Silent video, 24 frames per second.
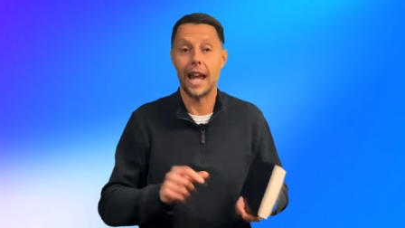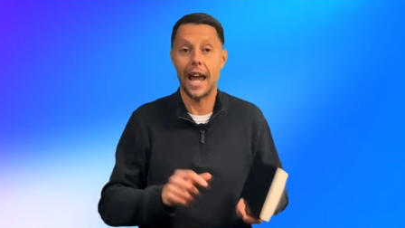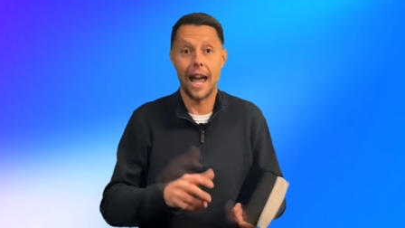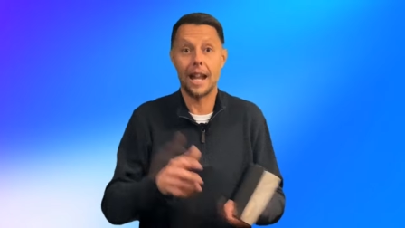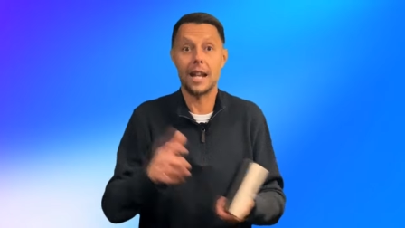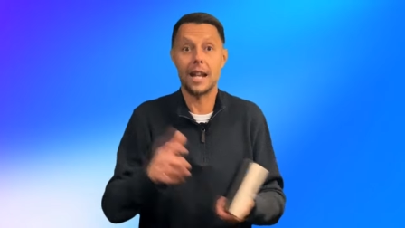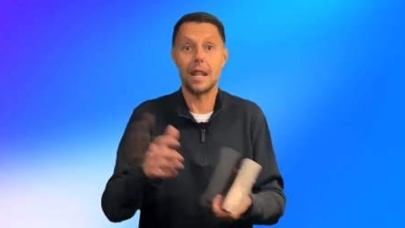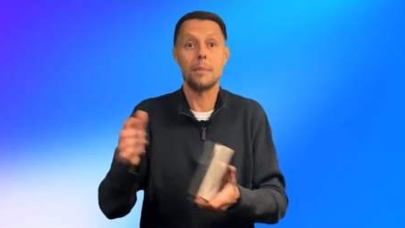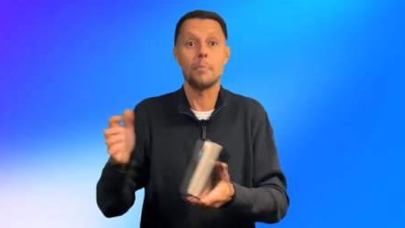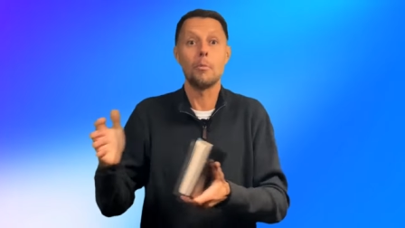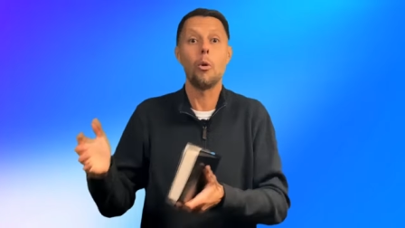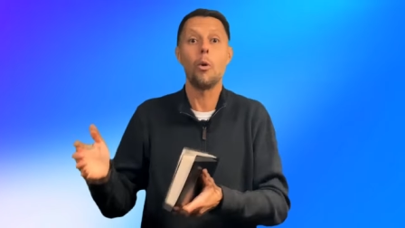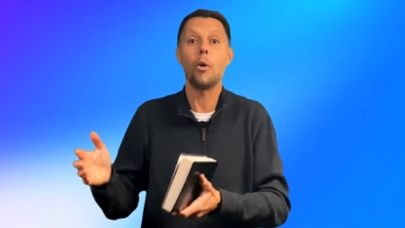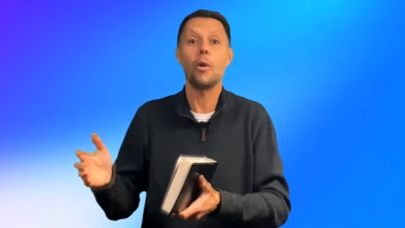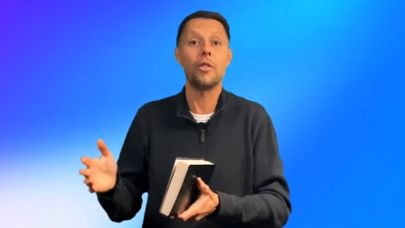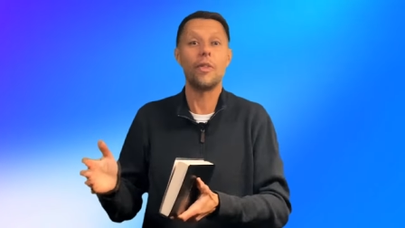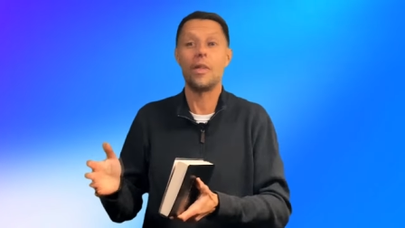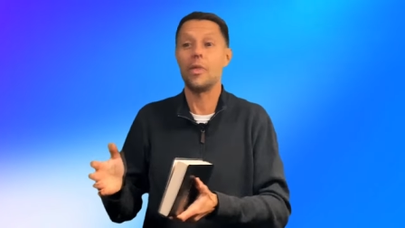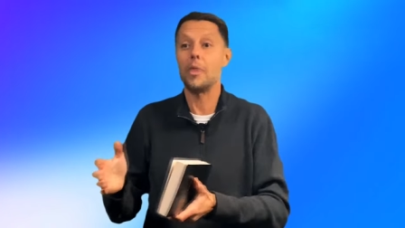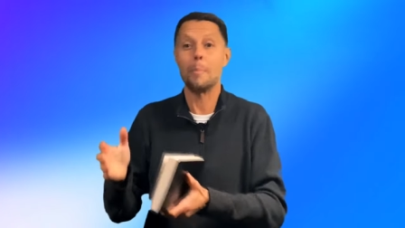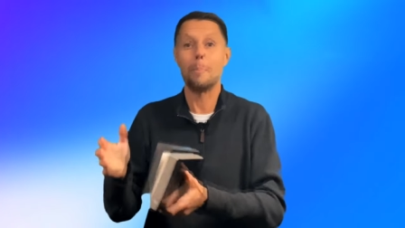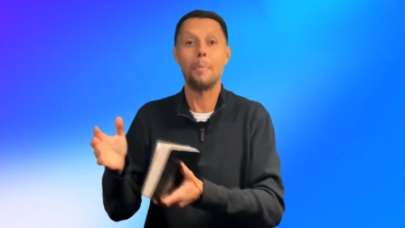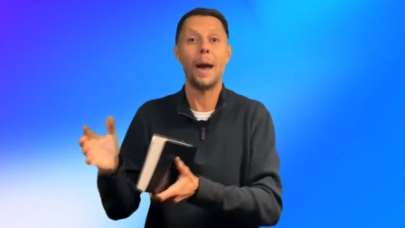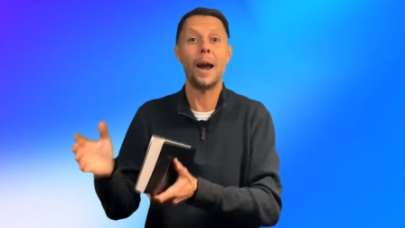any more
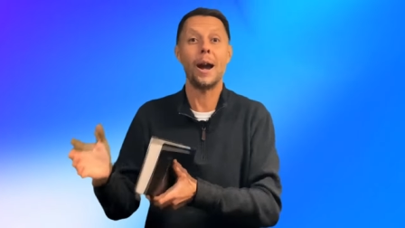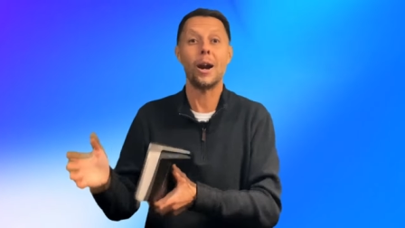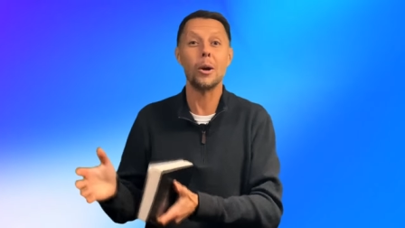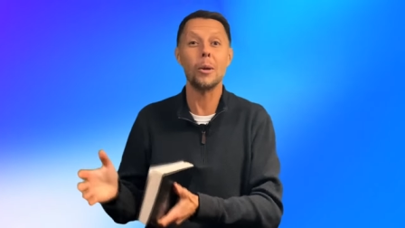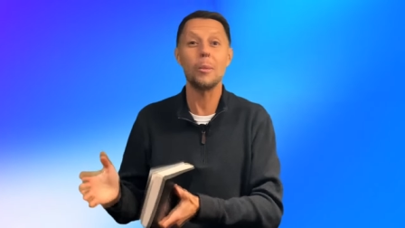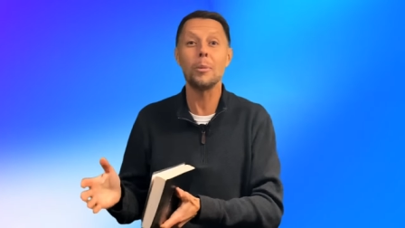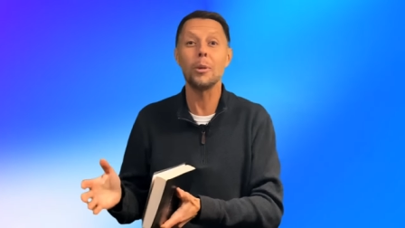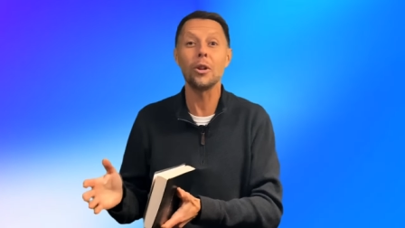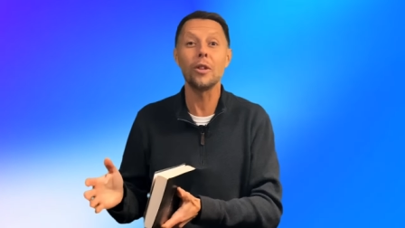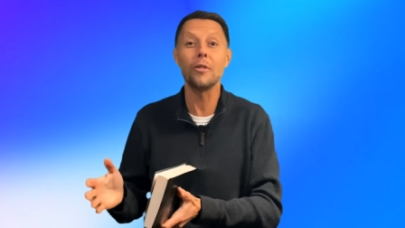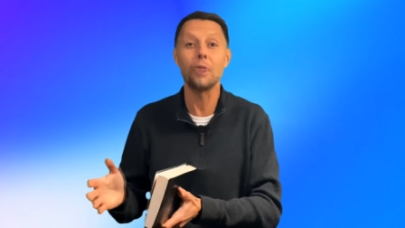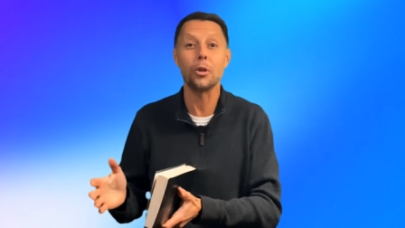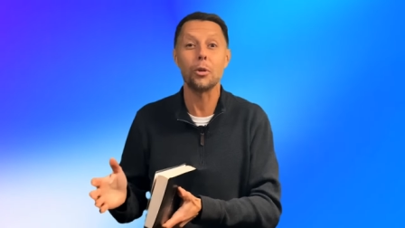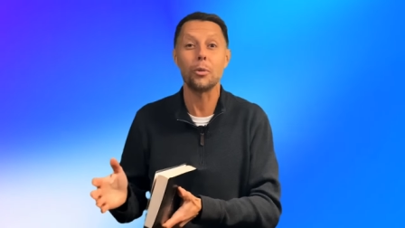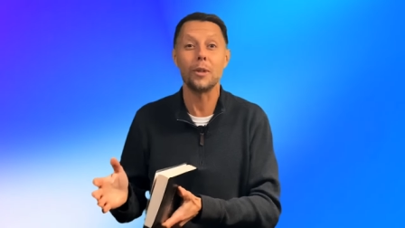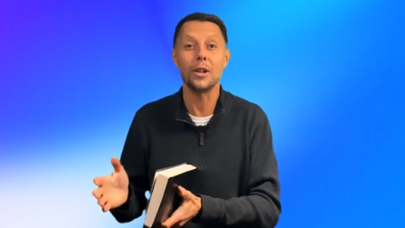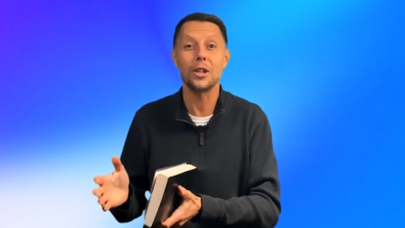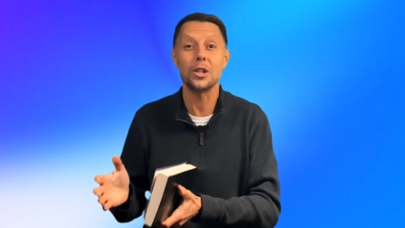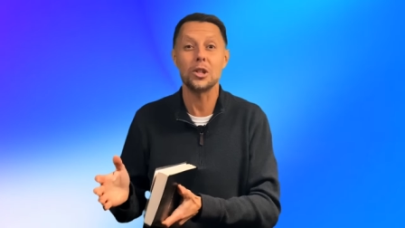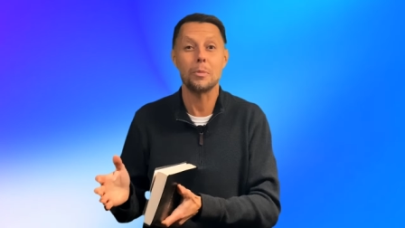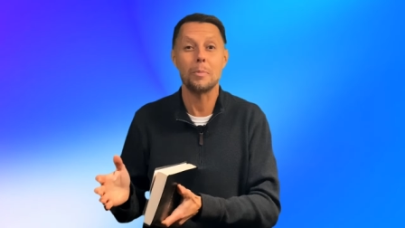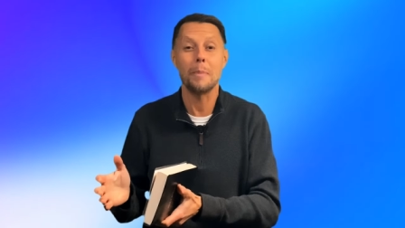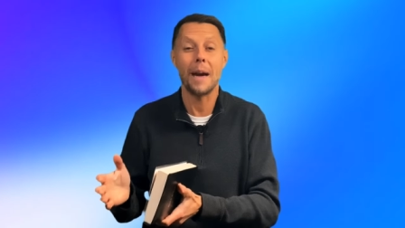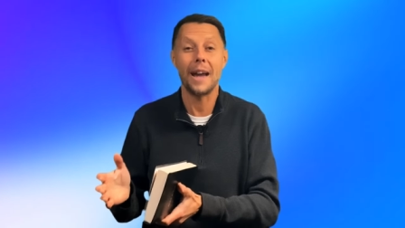than the parable of the
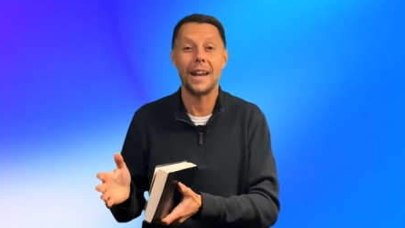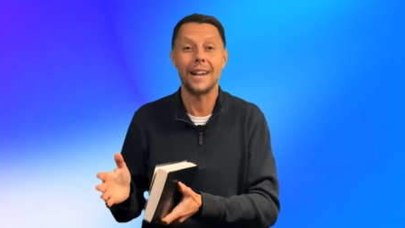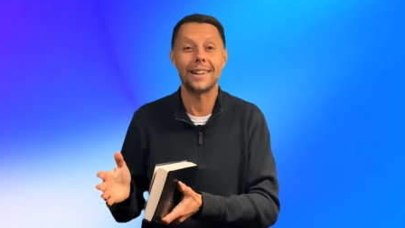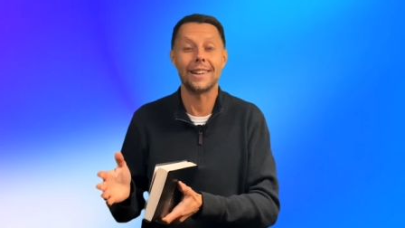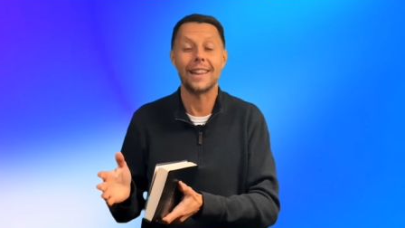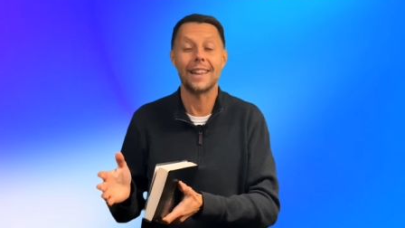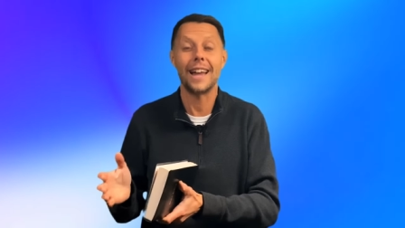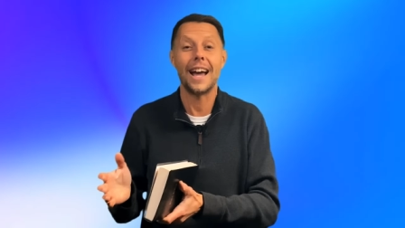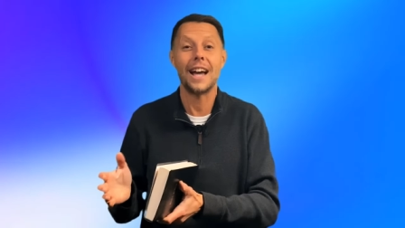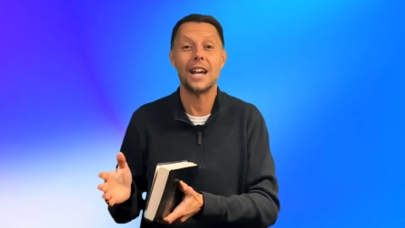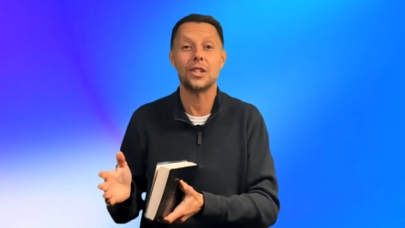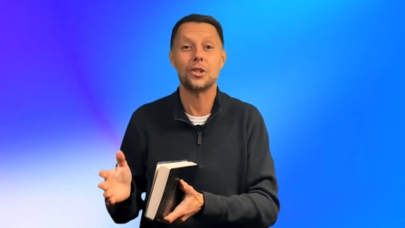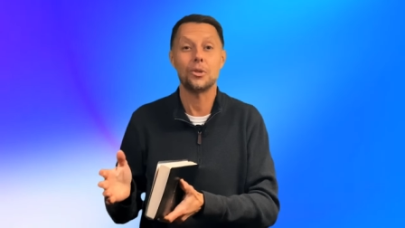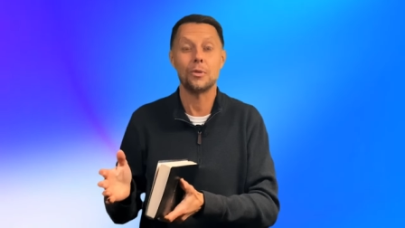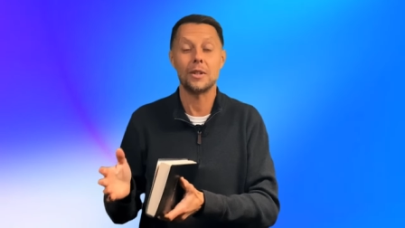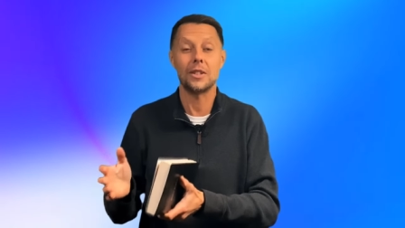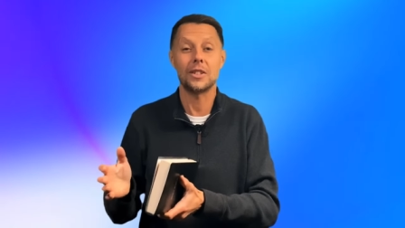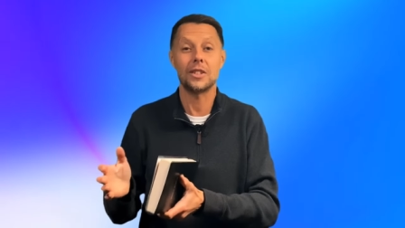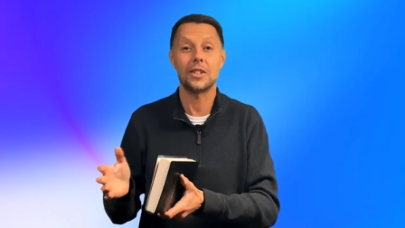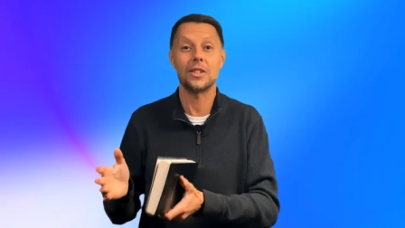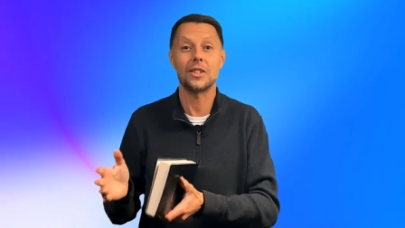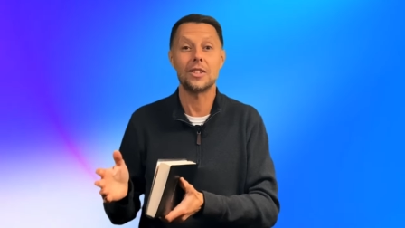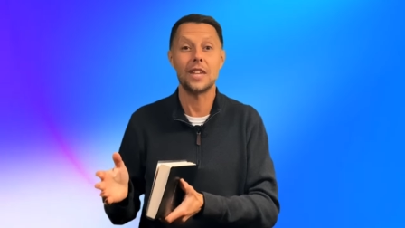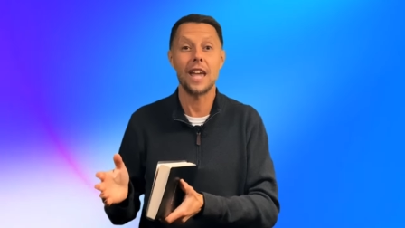rich man and
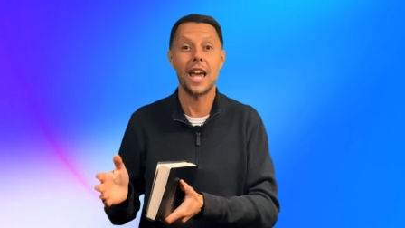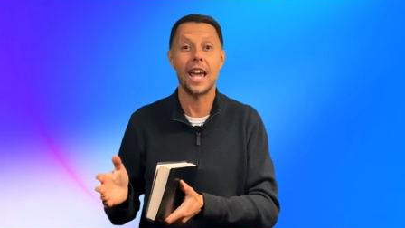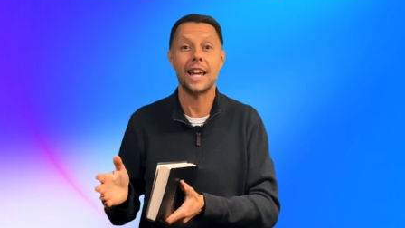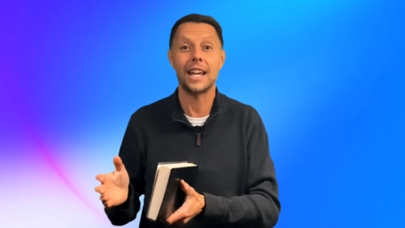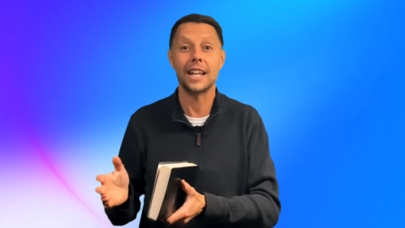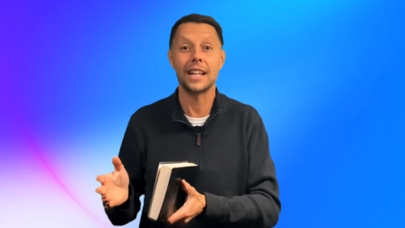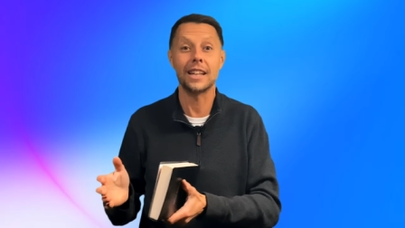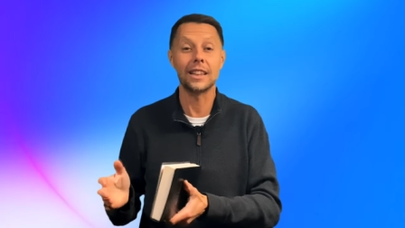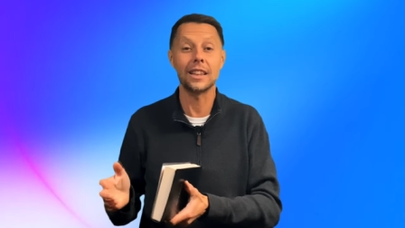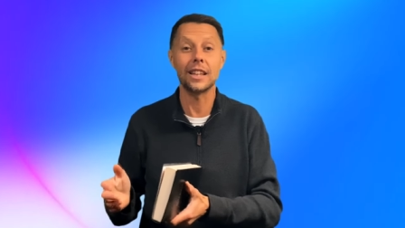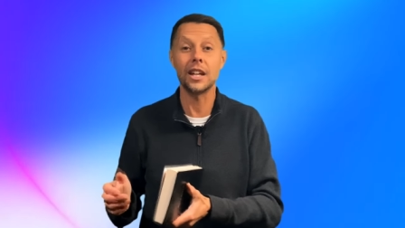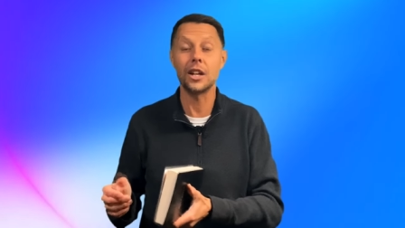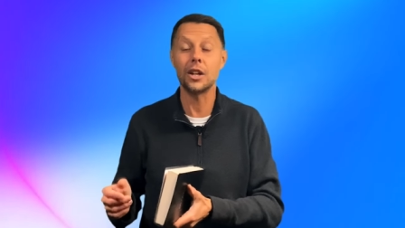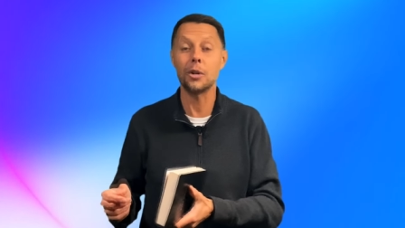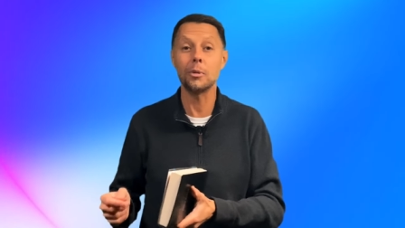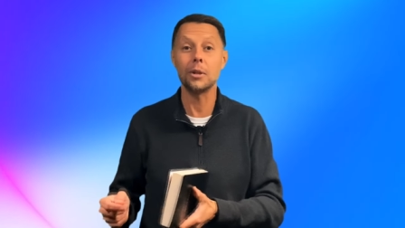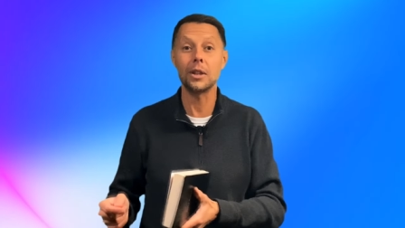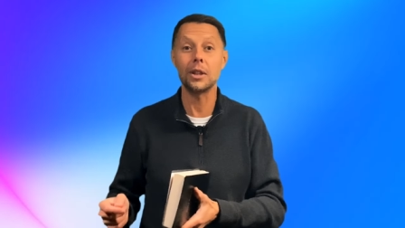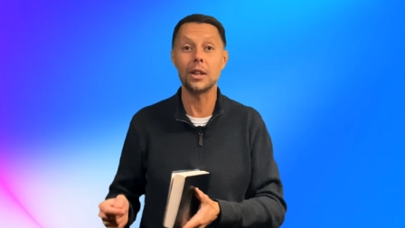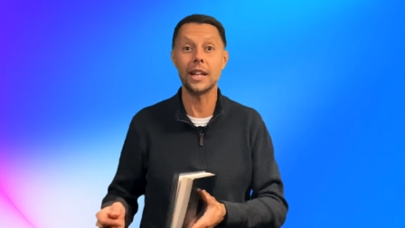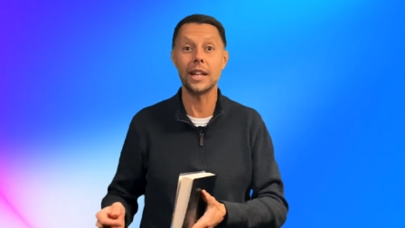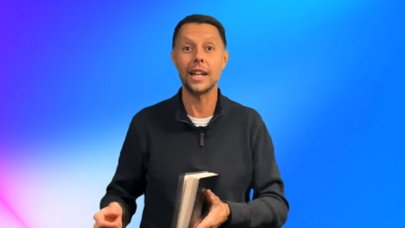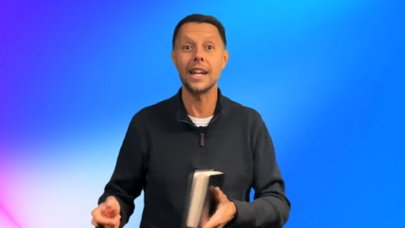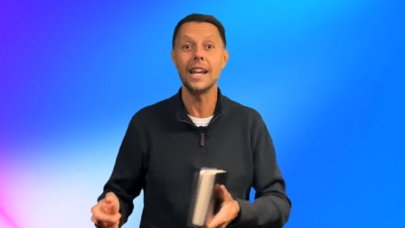Lazarus is taken
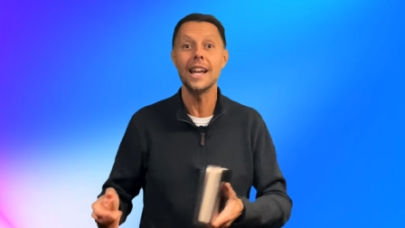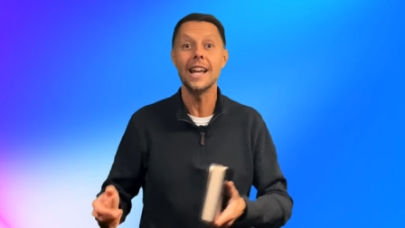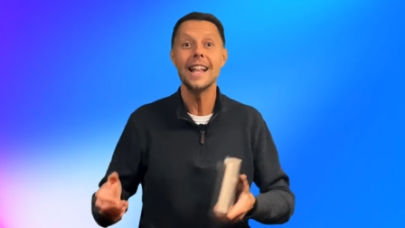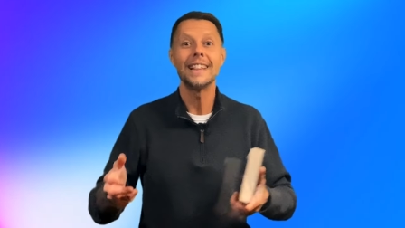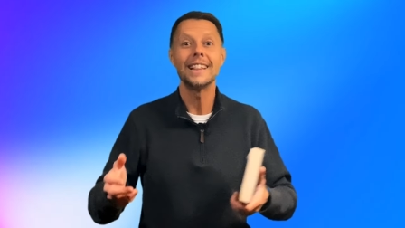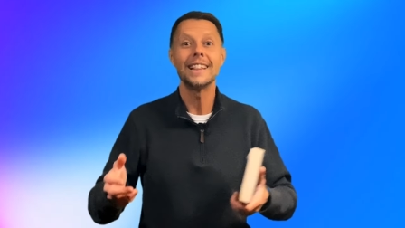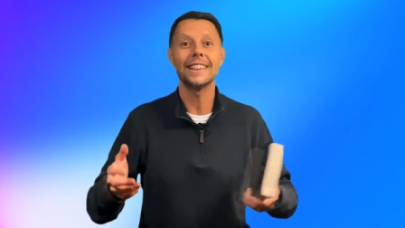literally